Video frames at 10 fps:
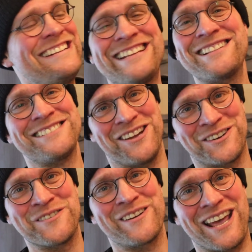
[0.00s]
that's
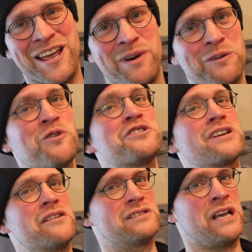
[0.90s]
not okay. But
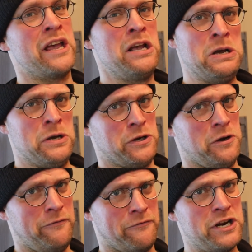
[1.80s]
Watchtower say, you
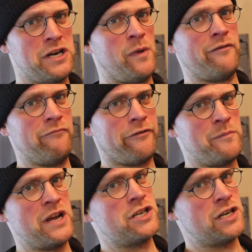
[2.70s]
know, freedom of
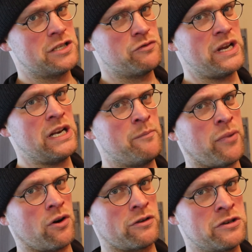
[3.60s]
information is really
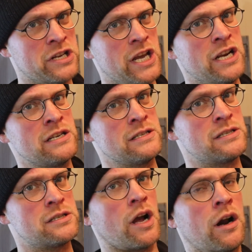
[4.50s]
important in
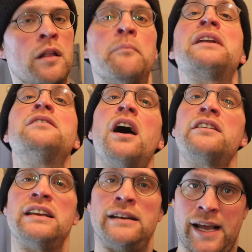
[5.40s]
Stockholm, but
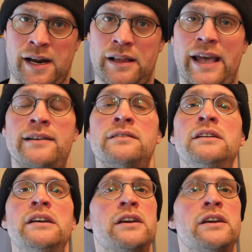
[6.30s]
not in Netherlands.